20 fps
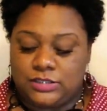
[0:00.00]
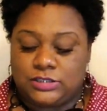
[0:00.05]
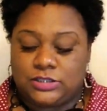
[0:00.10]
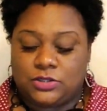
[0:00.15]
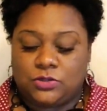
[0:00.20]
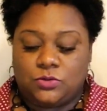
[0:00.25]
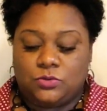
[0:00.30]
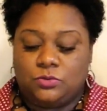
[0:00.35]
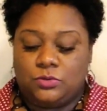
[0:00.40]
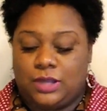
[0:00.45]

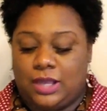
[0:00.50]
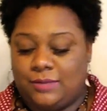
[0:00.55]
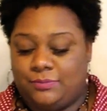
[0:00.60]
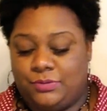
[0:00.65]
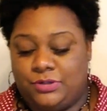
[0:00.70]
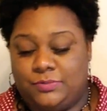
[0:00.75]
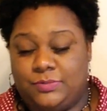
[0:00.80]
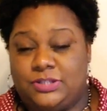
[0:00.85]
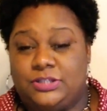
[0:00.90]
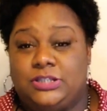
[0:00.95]
So
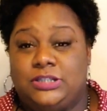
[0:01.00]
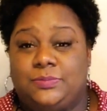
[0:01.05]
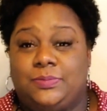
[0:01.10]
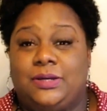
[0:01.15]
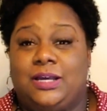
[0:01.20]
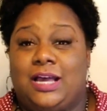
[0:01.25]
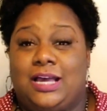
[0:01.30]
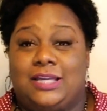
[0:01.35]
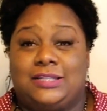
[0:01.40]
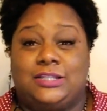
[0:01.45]
I pretty much
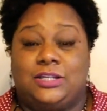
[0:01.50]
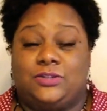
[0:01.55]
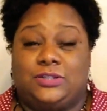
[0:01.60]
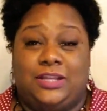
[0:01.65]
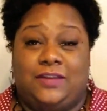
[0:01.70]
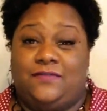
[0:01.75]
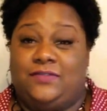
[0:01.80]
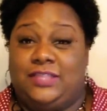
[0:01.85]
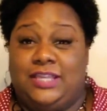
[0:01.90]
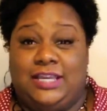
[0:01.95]
just put hot sauce
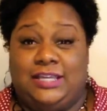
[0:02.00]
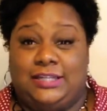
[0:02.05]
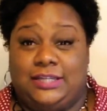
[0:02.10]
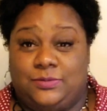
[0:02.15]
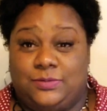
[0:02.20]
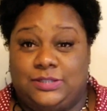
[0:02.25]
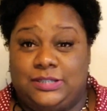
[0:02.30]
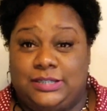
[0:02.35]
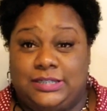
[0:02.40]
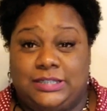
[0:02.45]
and everything
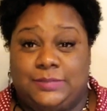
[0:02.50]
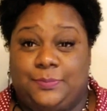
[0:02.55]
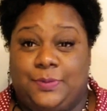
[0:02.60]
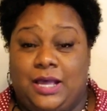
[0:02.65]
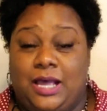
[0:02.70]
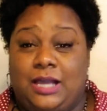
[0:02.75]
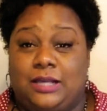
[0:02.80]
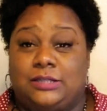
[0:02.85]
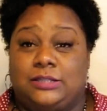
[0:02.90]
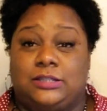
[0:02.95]
that was in this
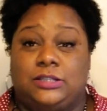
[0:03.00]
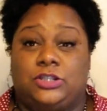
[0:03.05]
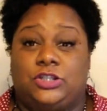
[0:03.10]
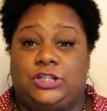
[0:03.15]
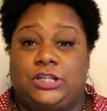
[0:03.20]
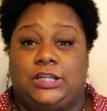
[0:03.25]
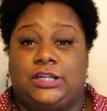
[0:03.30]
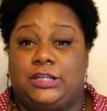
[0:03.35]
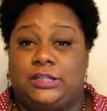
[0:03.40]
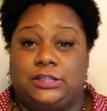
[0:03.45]
box.
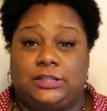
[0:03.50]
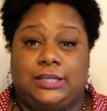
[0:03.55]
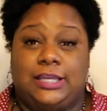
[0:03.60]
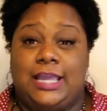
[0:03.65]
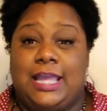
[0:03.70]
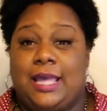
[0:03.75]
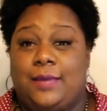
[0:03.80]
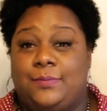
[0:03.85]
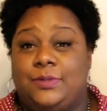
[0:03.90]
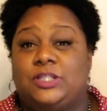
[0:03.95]
Chicken,
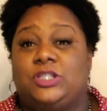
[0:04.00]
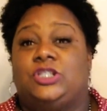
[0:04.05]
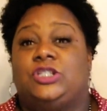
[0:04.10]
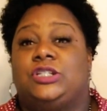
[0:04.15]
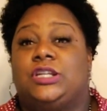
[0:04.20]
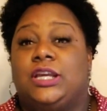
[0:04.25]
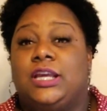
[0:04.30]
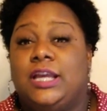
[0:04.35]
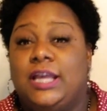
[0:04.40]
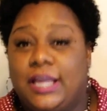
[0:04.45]

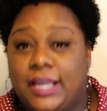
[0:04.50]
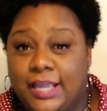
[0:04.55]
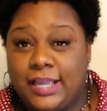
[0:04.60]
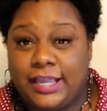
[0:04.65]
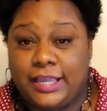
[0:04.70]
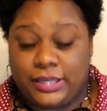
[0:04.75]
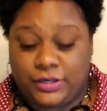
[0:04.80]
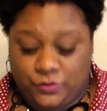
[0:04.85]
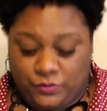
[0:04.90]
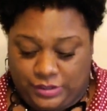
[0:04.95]
cabbage,
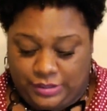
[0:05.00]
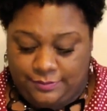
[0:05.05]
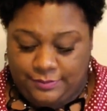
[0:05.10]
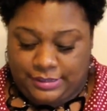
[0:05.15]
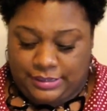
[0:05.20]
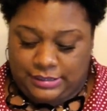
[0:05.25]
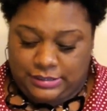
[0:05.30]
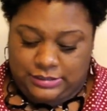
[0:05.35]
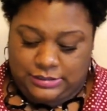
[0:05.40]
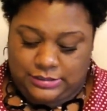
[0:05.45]
and
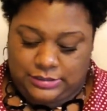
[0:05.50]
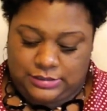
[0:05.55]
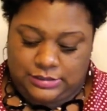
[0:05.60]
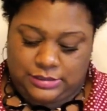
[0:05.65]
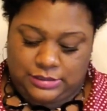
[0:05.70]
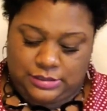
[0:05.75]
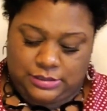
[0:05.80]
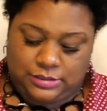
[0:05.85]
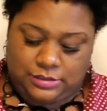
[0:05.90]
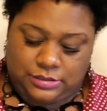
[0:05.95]
green
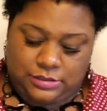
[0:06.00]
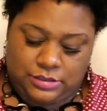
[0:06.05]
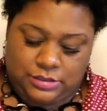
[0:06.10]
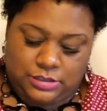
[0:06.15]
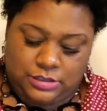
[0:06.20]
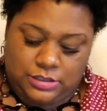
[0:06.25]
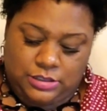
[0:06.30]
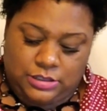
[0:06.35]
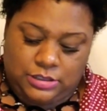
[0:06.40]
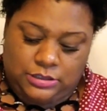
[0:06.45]
beans.
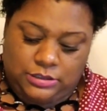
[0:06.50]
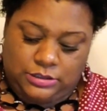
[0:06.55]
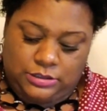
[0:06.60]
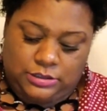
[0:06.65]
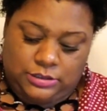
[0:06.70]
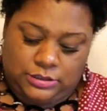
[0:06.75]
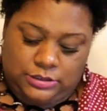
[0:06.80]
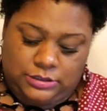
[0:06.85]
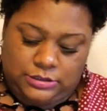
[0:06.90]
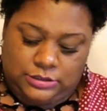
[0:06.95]

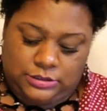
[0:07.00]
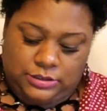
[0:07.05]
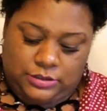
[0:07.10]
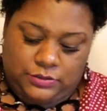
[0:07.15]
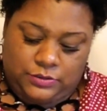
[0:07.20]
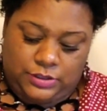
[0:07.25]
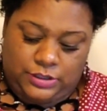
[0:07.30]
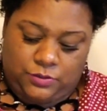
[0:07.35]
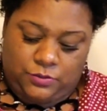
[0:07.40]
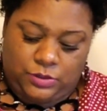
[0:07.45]

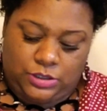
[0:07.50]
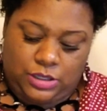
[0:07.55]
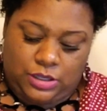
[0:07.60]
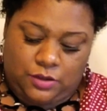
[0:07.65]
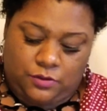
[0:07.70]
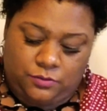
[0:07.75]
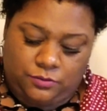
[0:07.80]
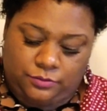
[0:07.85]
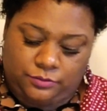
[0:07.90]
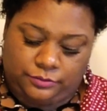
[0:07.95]
So here we
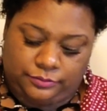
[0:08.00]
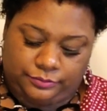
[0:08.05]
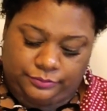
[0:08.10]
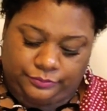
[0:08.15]
go.